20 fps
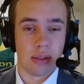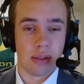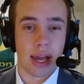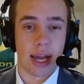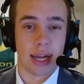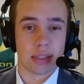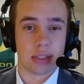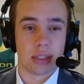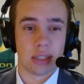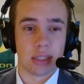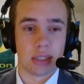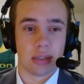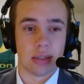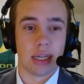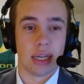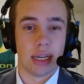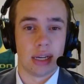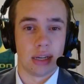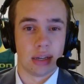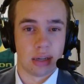last year
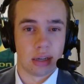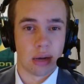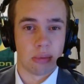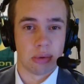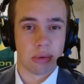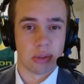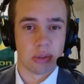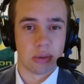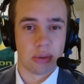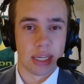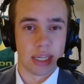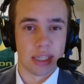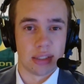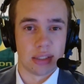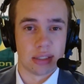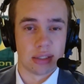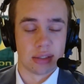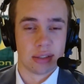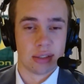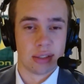in a couple of
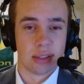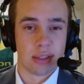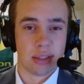ways.